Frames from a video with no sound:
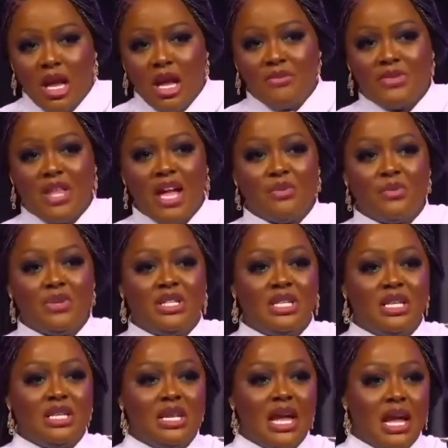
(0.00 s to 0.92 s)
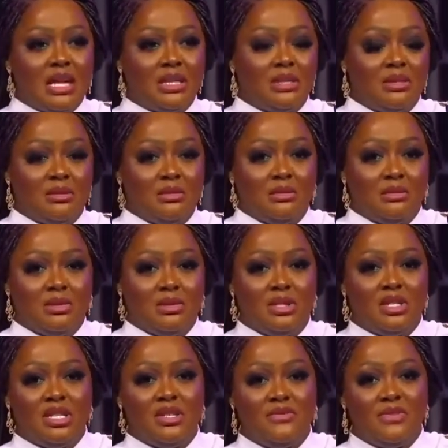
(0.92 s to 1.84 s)
After we did that,
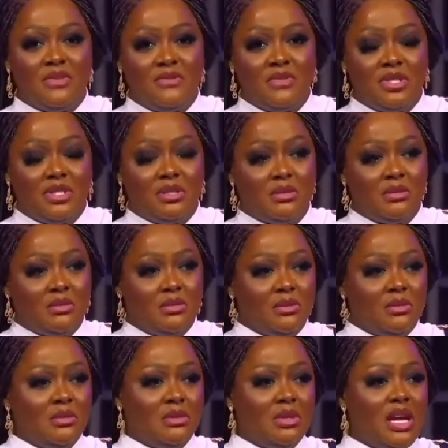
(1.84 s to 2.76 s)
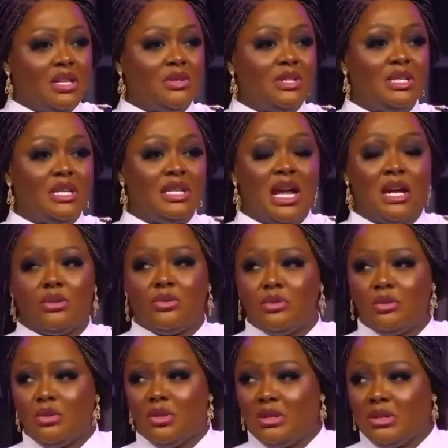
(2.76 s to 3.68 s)
350, that's when they now
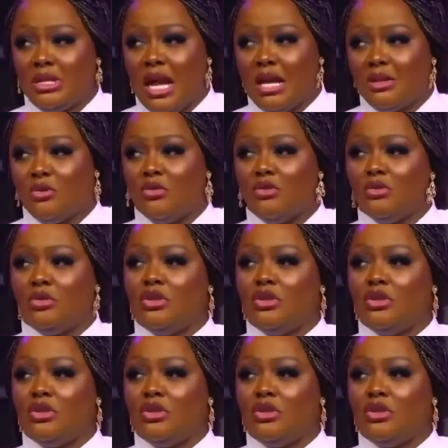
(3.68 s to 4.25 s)
told us that,